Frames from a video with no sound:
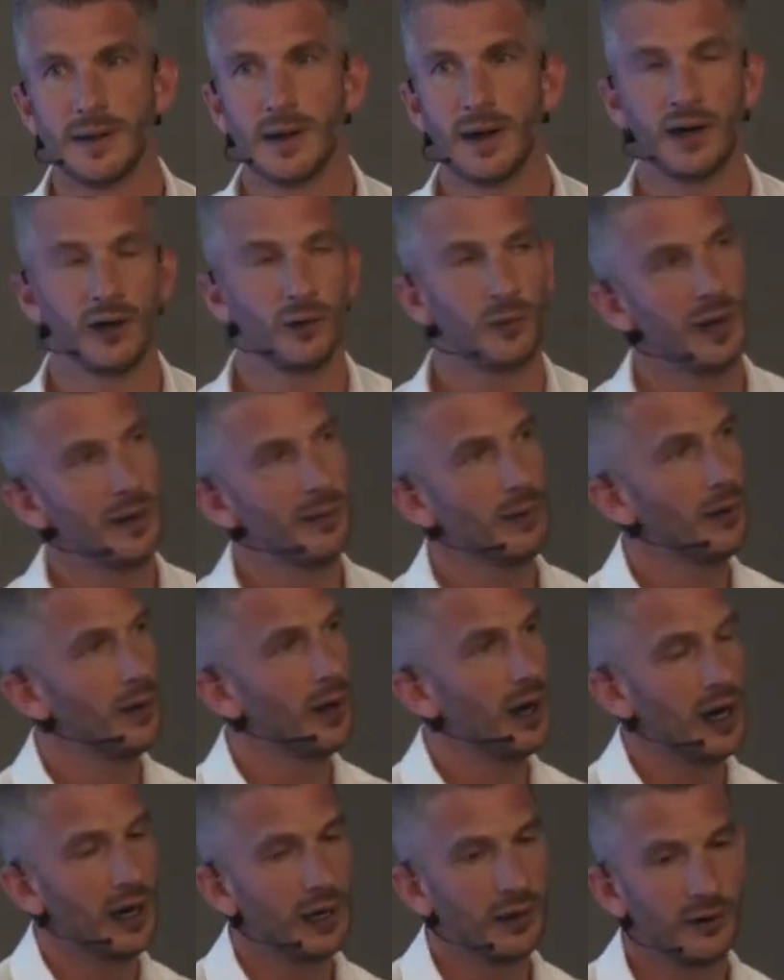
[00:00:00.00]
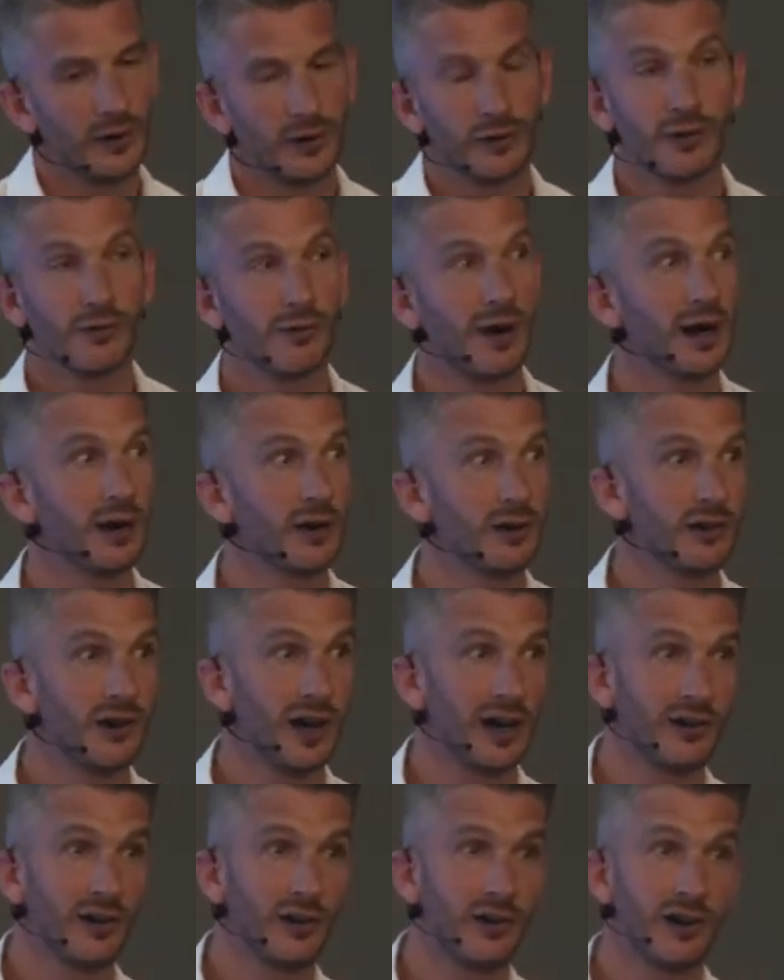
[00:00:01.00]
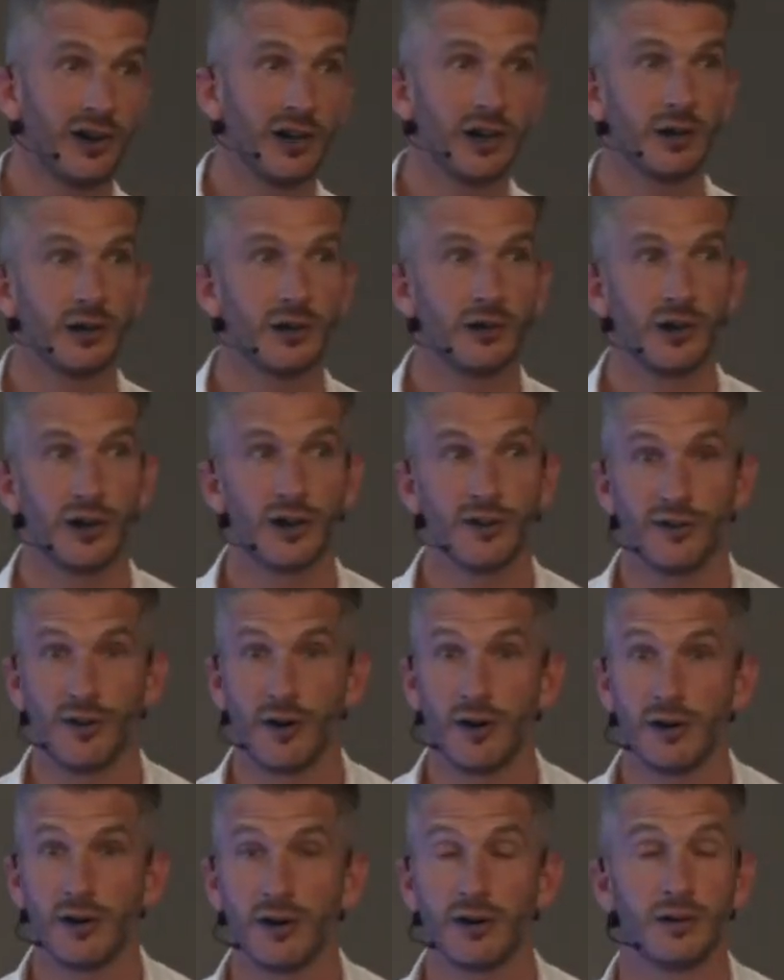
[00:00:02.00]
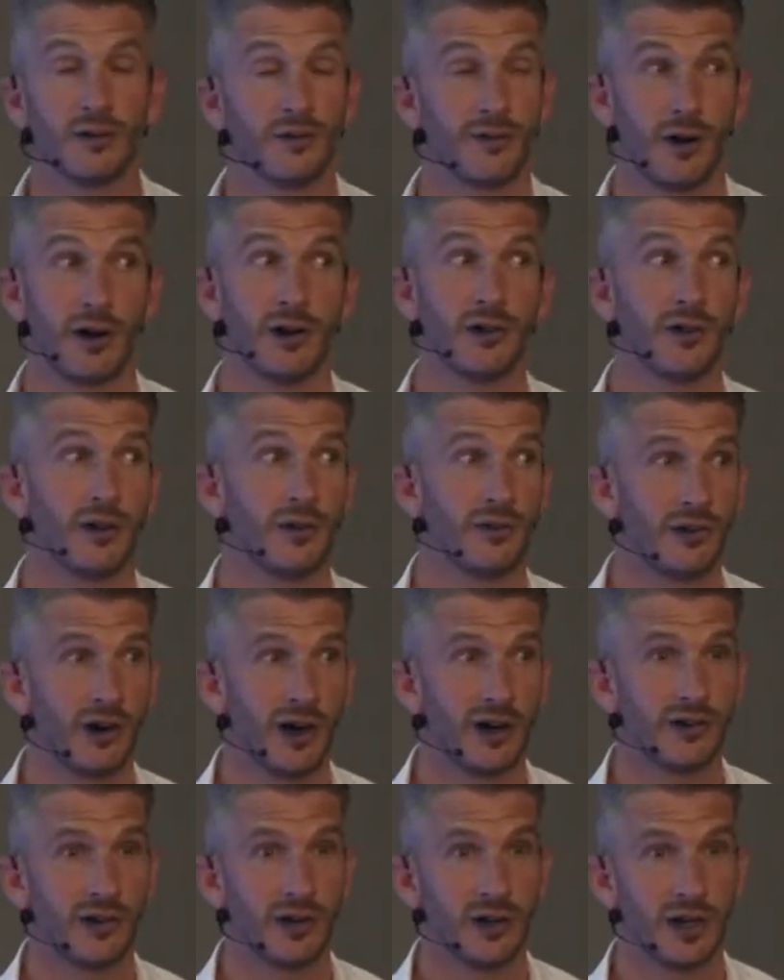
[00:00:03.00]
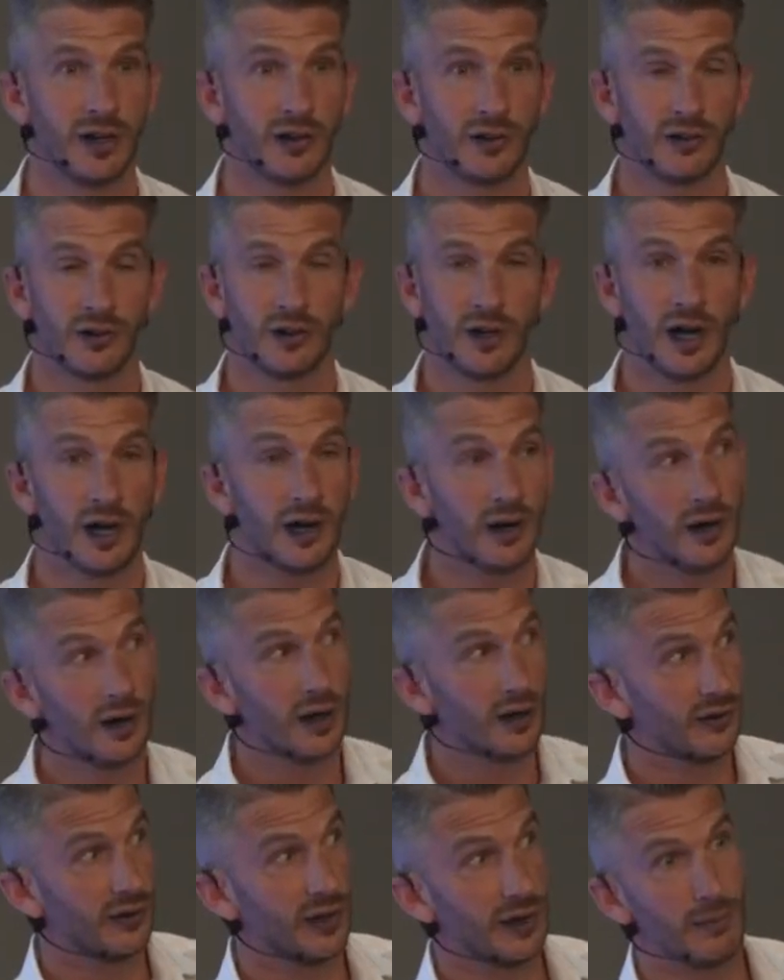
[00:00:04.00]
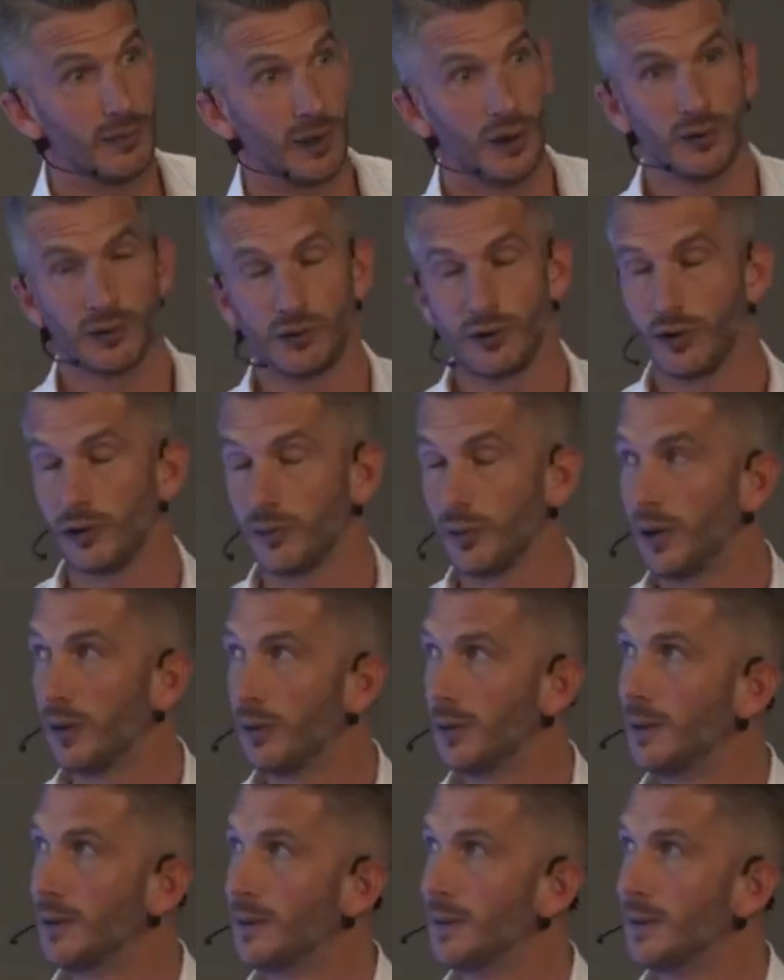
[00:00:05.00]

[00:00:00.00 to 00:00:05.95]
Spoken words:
And there's people like Dr. Rangan Chatterjee that is at the front of changing this, and Asim Malhotra as well.